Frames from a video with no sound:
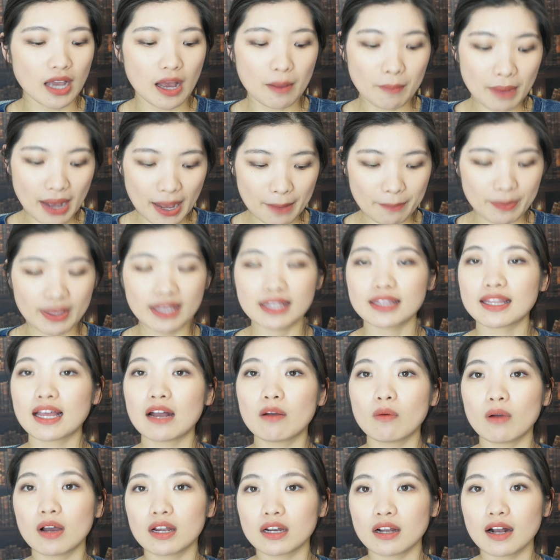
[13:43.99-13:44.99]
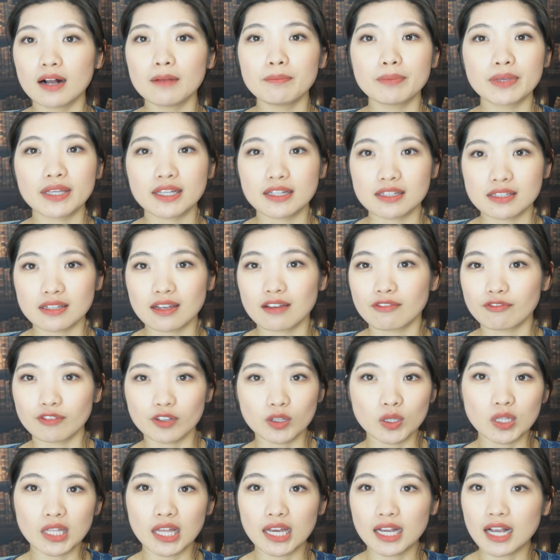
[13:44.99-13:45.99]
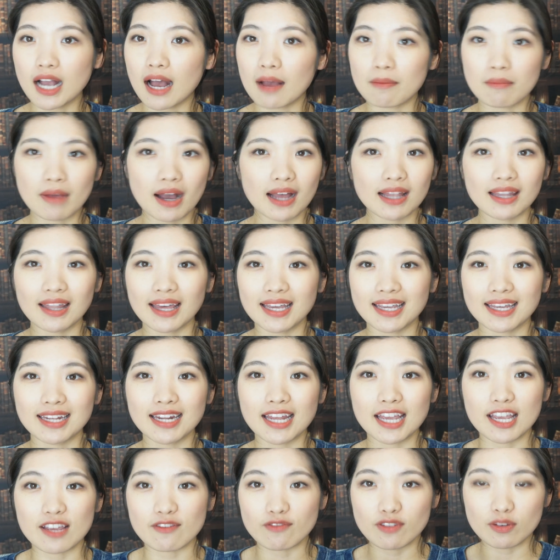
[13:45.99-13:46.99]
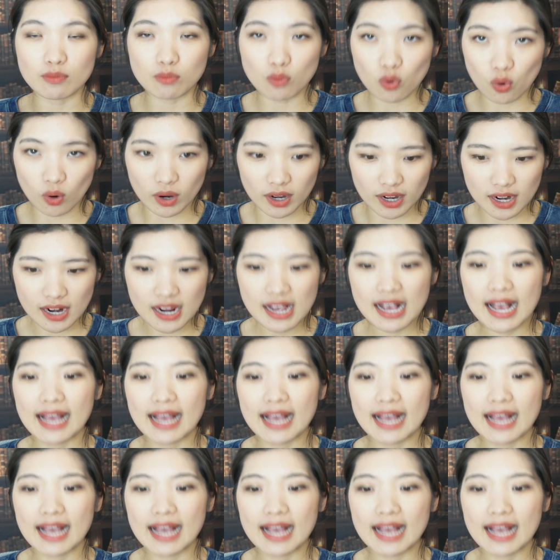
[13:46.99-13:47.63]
I might pick that one up because I feel like I might like it even more.